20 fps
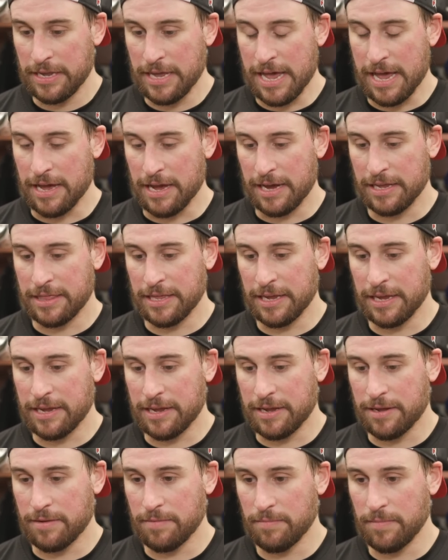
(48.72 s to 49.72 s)
Yeah, I think
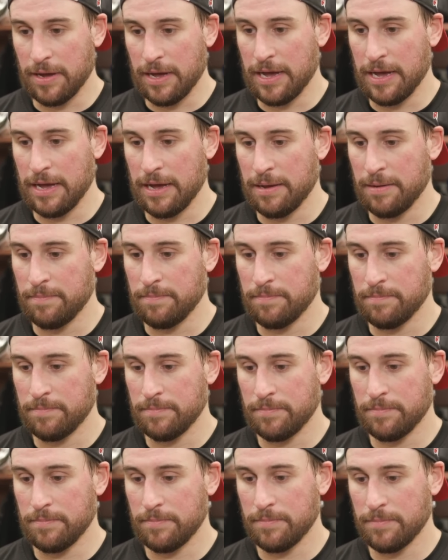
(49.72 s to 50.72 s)
a
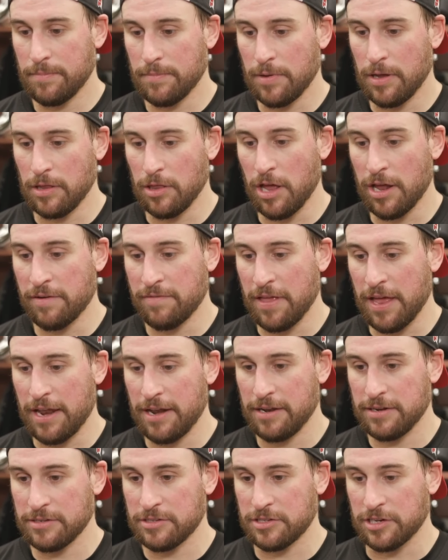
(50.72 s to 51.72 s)
lot of
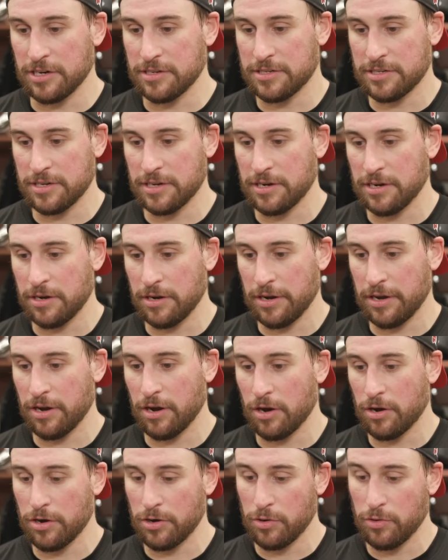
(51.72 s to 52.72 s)
that starts in
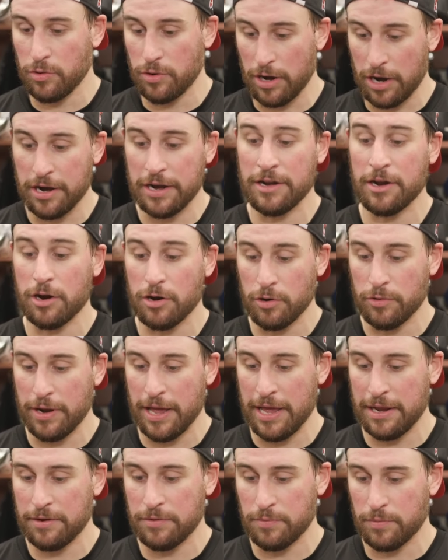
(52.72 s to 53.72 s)
our
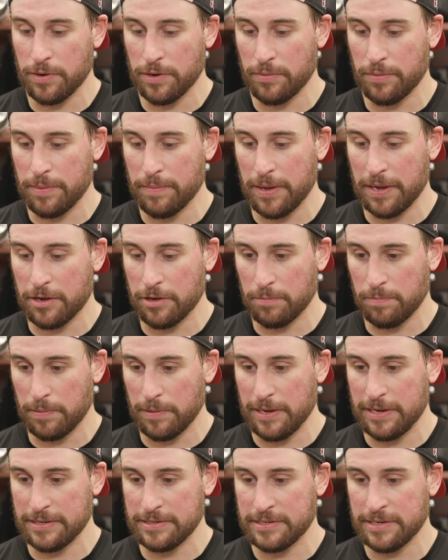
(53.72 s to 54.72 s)
own end, where we make good
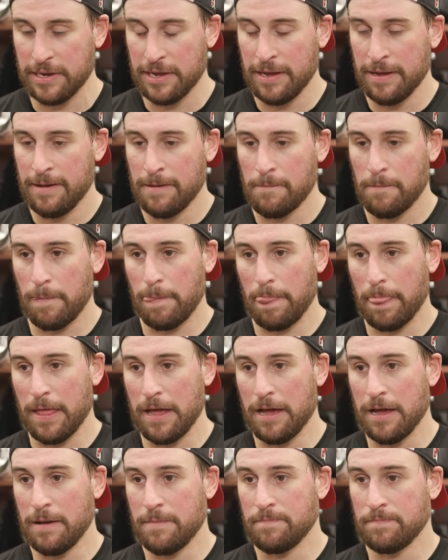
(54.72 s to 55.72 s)
plays,
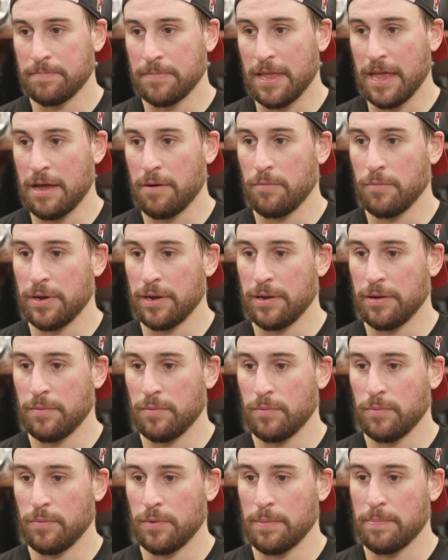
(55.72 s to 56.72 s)
and
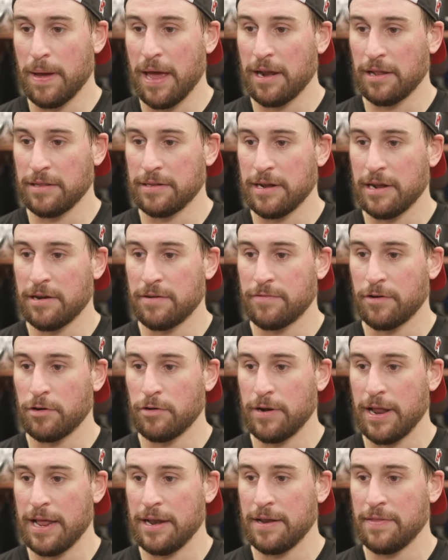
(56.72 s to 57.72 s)
we battle it out of our
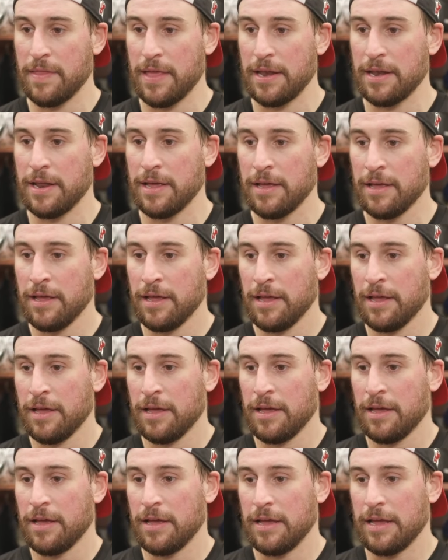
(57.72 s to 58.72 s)
own end, and then
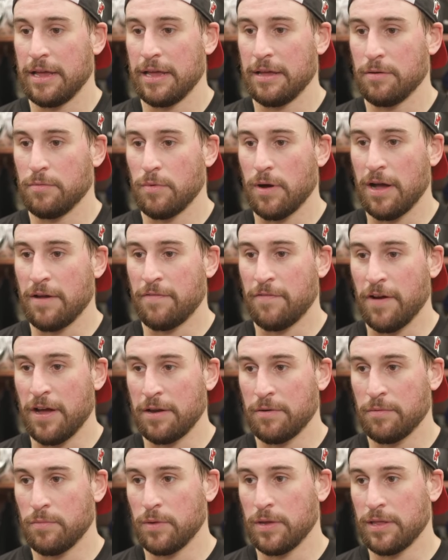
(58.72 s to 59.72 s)
I
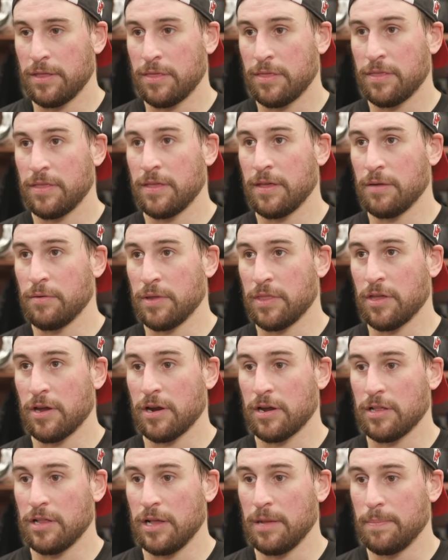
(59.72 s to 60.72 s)
find with
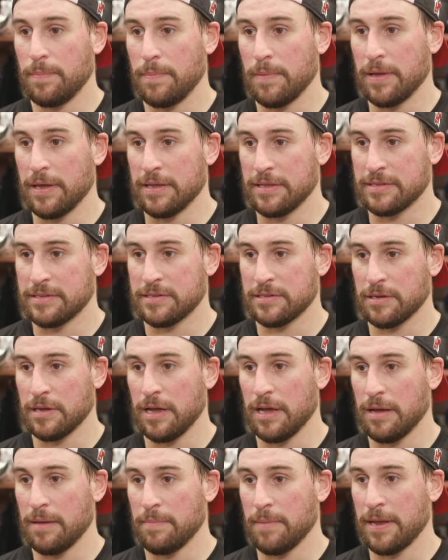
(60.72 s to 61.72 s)
our club, it's
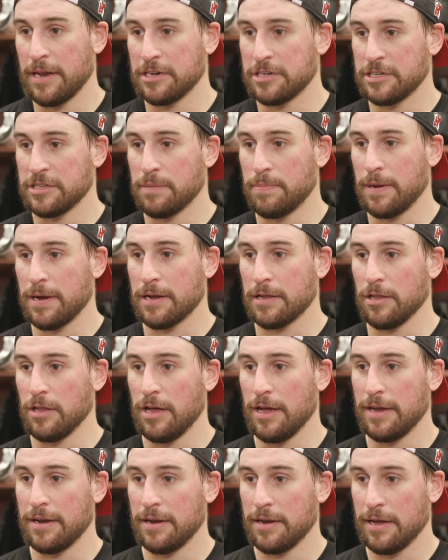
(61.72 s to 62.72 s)
managing the puck a lot.